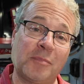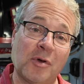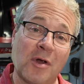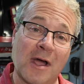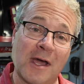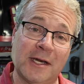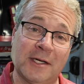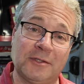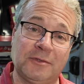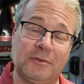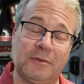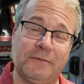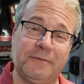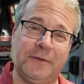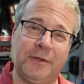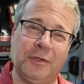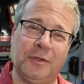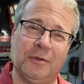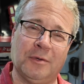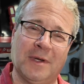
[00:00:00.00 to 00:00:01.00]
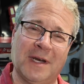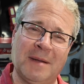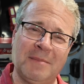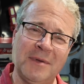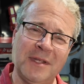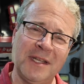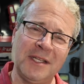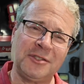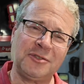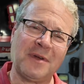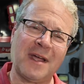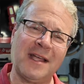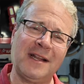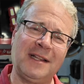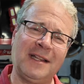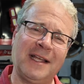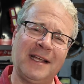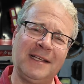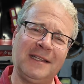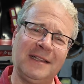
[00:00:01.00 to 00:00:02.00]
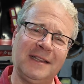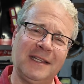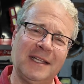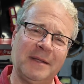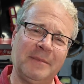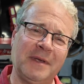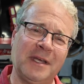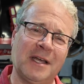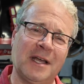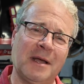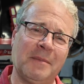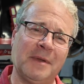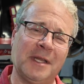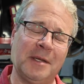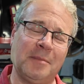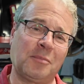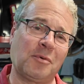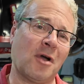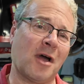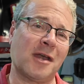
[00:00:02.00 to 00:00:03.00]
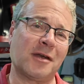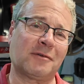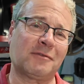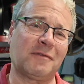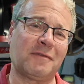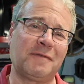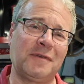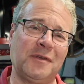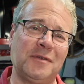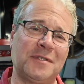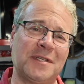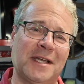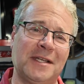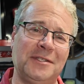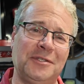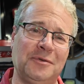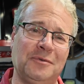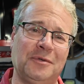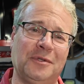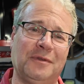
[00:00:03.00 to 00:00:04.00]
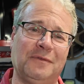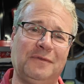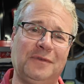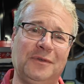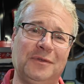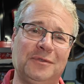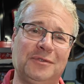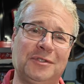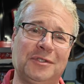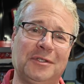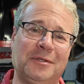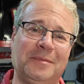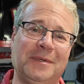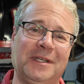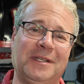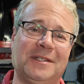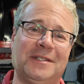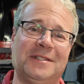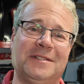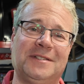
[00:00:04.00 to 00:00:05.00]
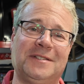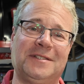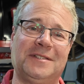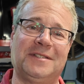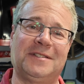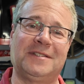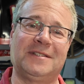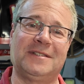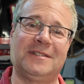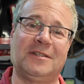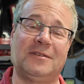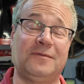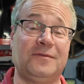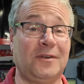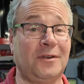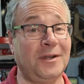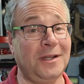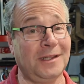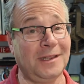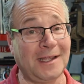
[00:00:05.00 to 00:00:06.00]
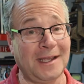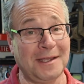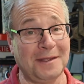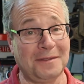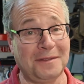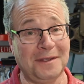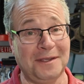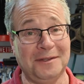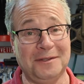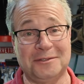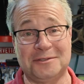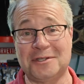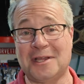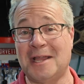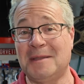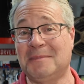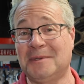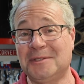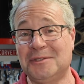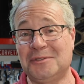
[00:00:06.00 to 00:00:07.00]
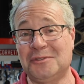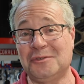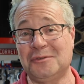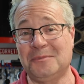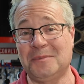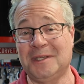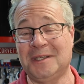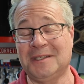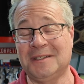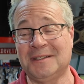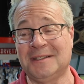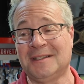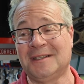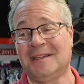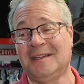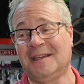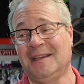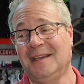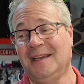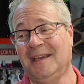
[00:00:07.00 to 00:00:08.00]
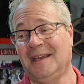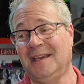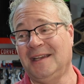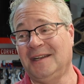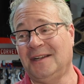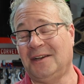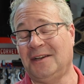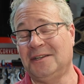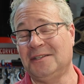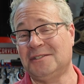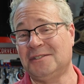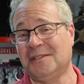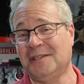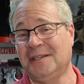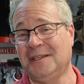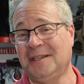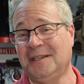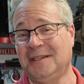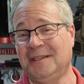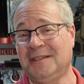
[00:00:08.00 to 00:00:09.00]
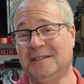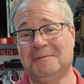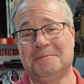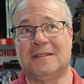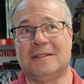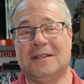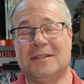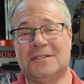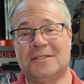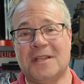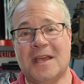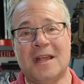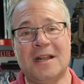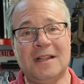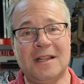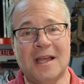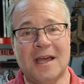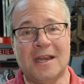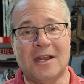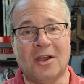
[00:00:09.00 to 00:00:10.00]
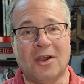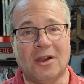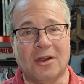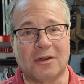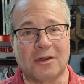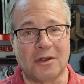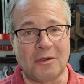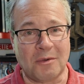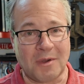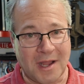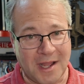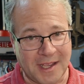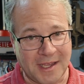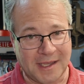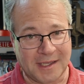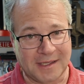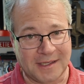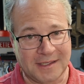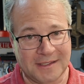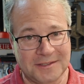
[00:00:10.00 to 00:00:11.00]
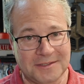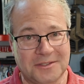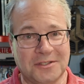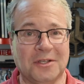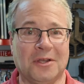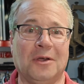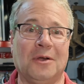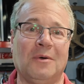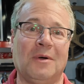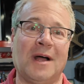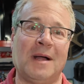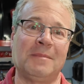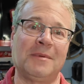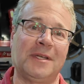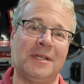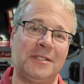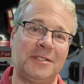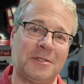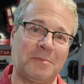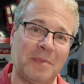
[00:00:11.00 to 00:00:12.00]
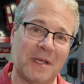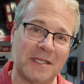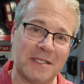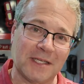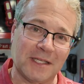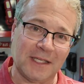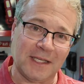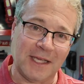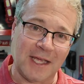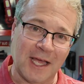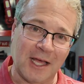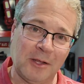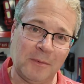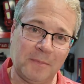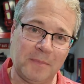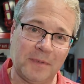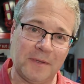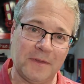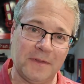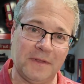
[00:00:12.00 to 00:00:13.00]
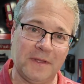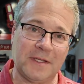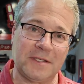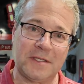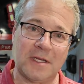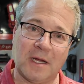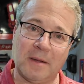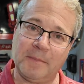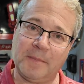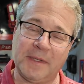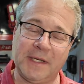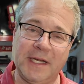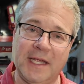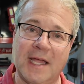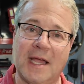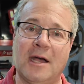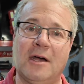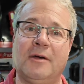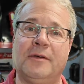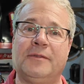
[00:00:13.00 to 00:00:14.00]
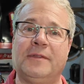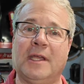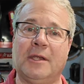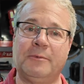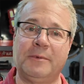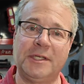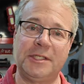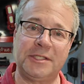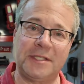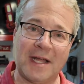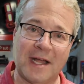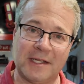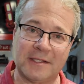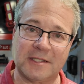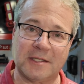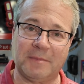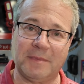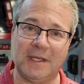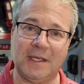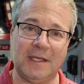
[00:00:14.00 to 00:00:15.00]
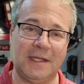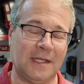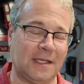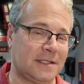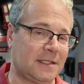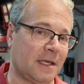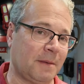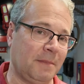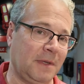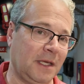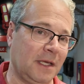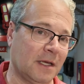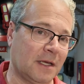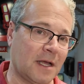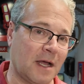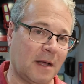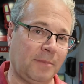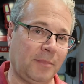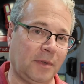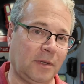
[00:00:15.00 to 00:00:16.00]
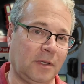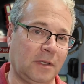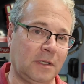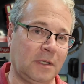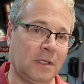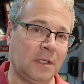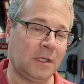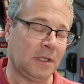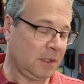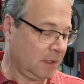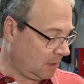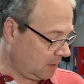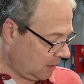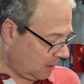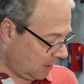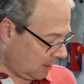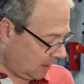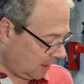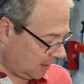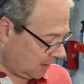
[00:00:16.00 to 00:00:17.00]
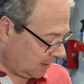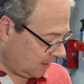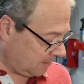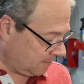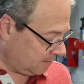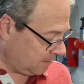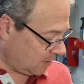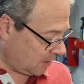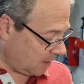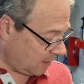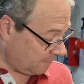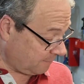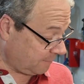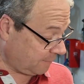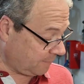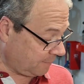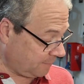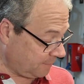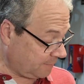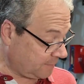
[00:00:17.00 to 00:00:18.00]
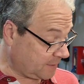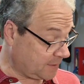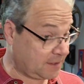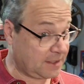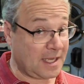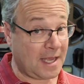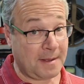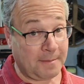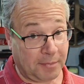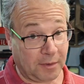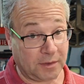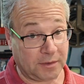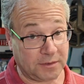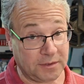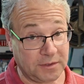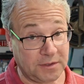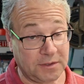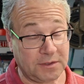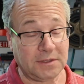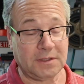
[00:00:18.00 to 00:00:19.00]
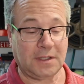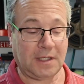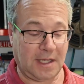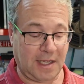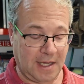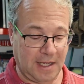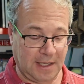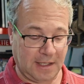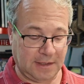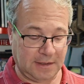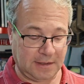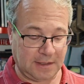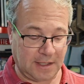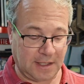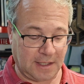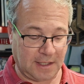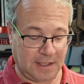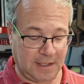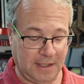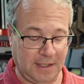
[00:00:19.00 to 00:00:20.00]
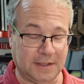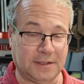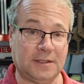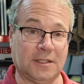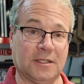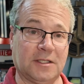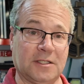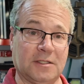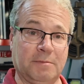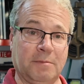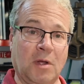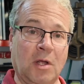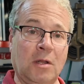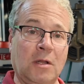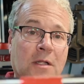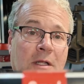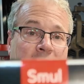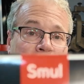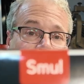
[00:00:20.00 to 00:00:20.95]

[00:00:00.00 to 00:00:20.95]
product review. And I'm gonna try to limit how many product reviews I do in the future because they're very lengthy, they're time consuming, and honestly, there's not a lot of ROI in it. So I'm gonna just basically help this company out. They reached out to me, they sent me a couple of samples, and it's the Smul